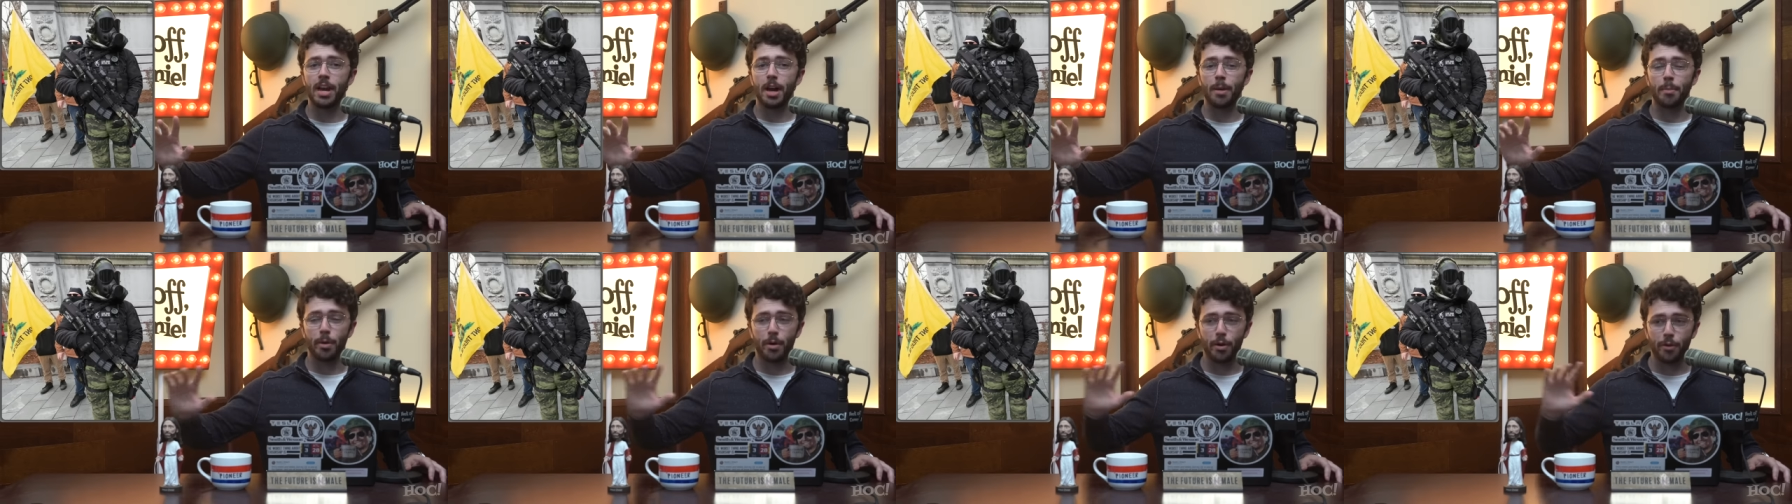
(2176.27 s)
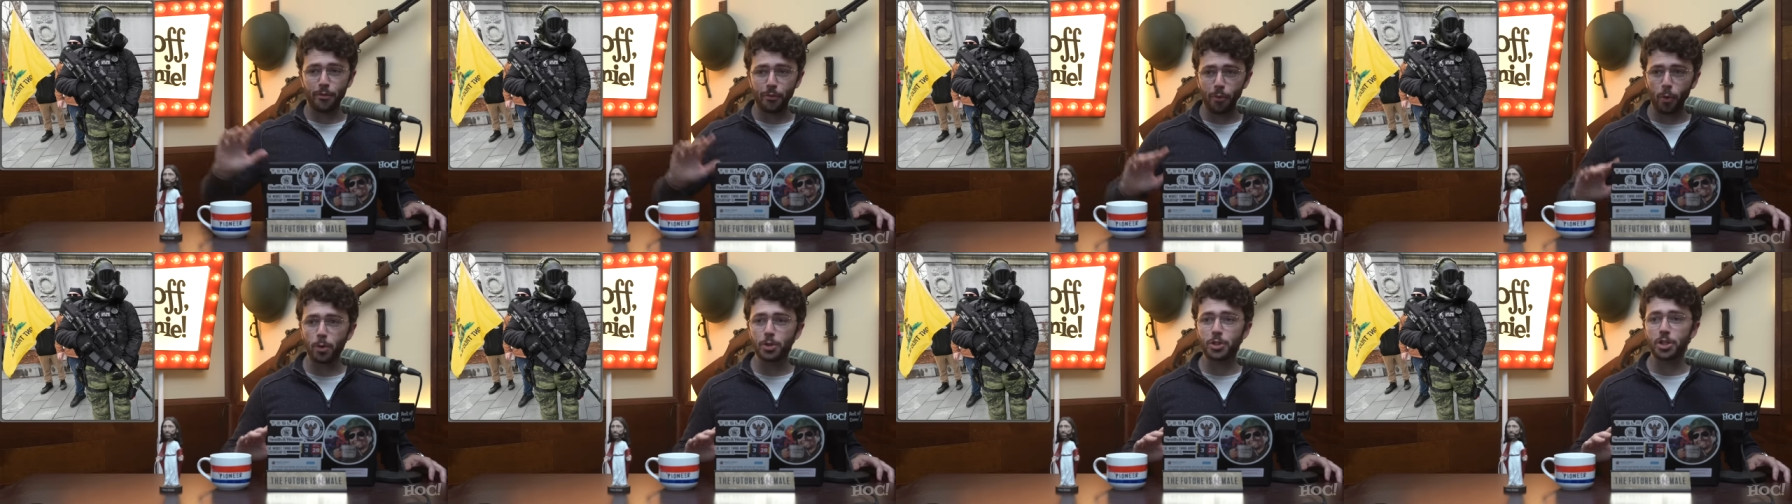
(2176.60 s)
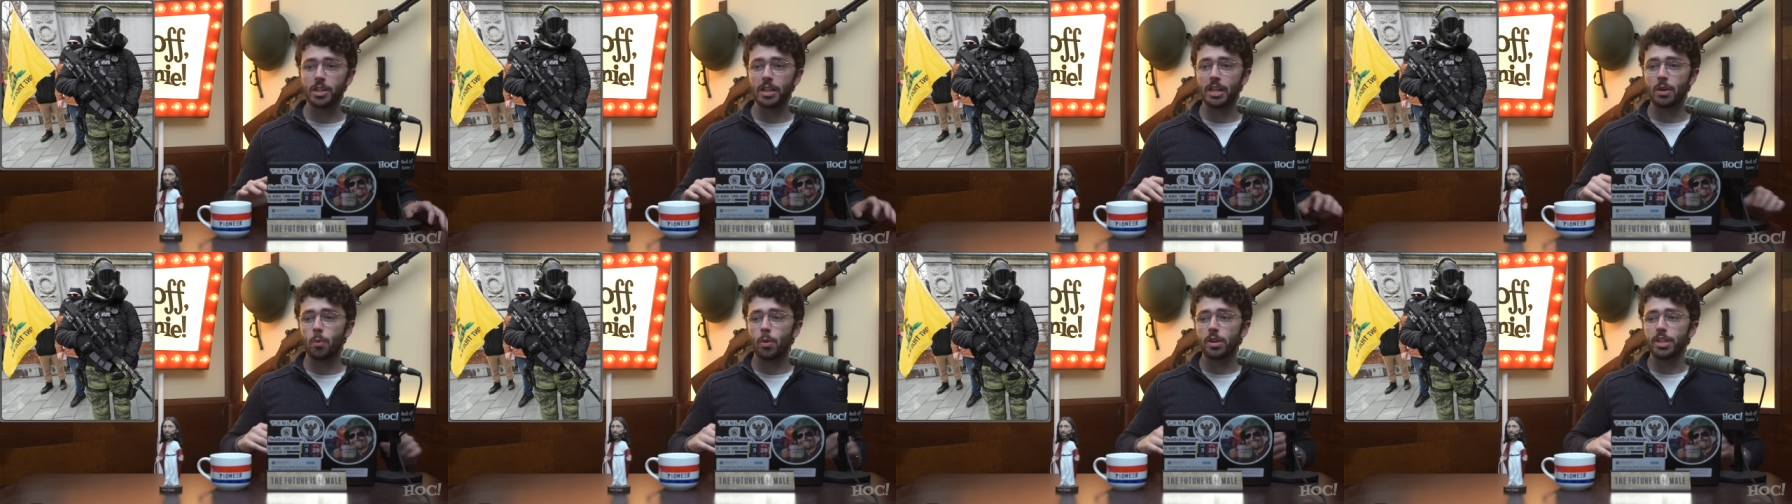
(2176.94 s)
But
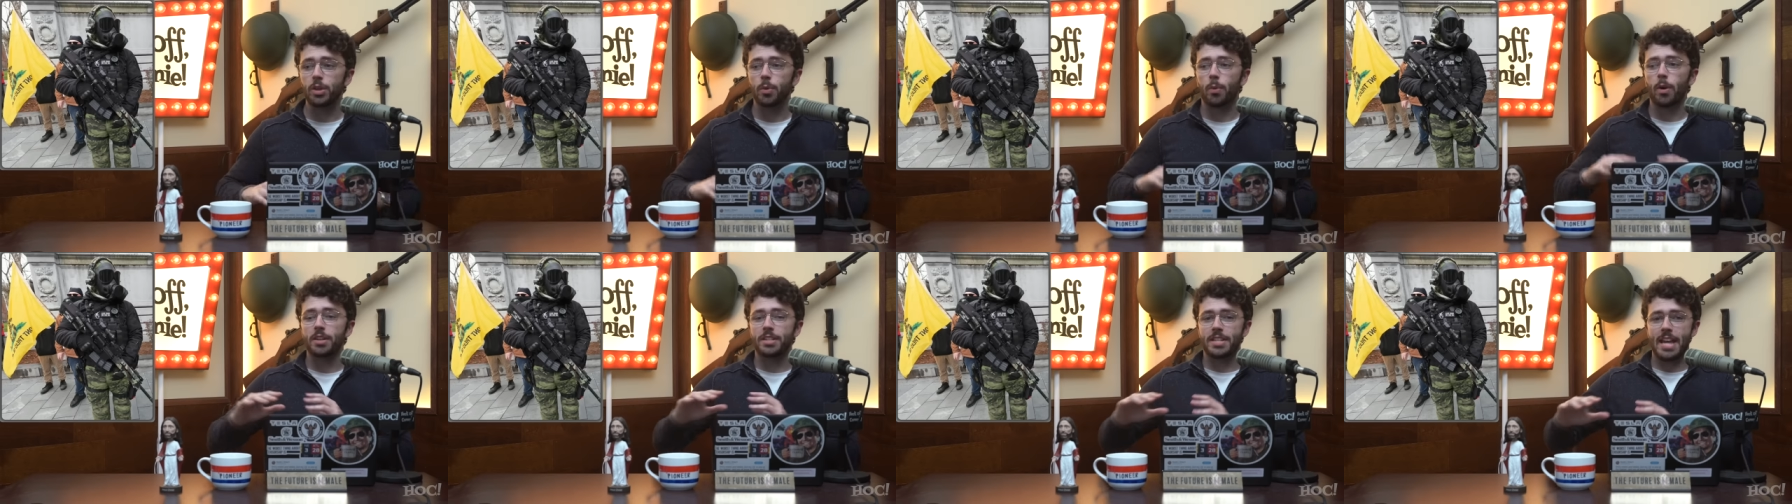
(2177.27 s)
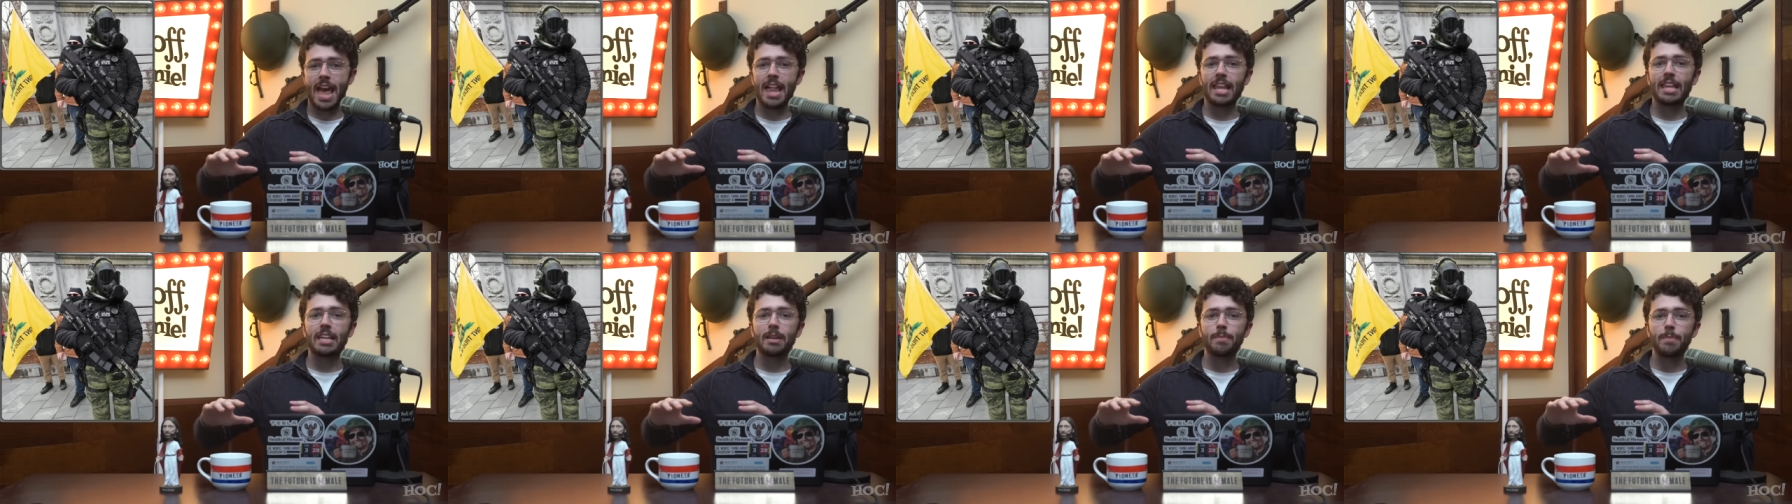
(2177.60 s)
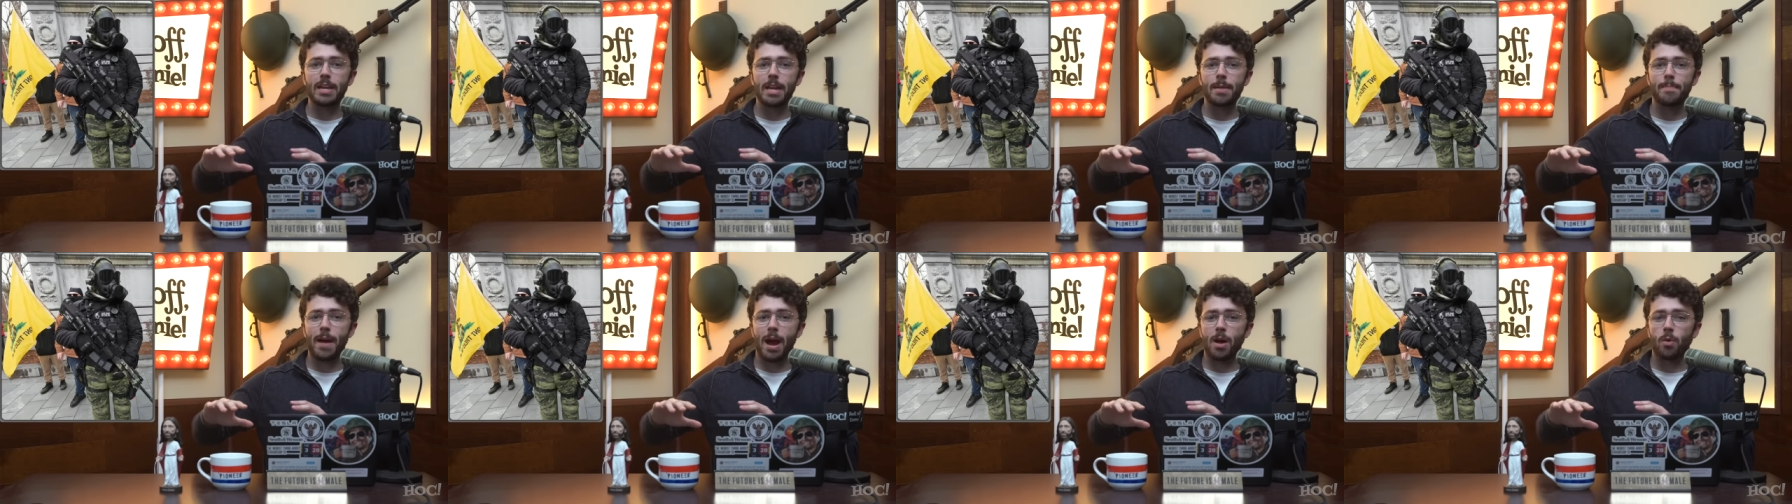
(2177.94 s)
unfortunately, what you are telling
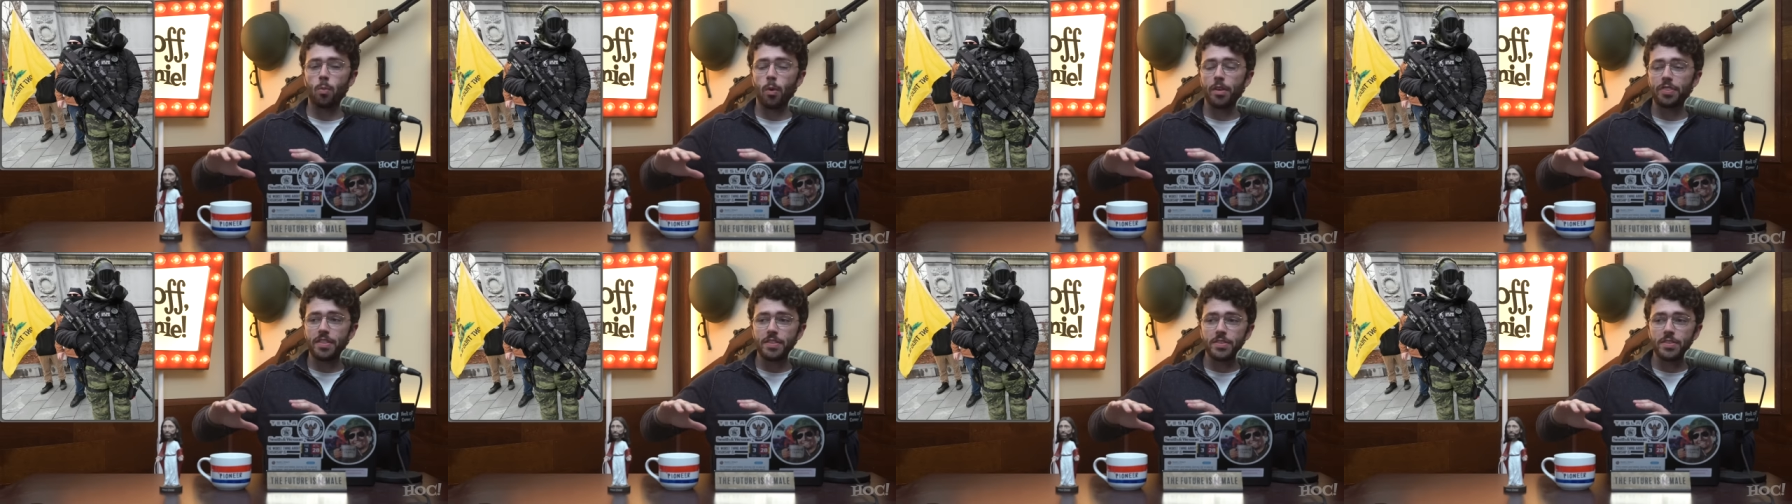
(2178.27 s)
me about what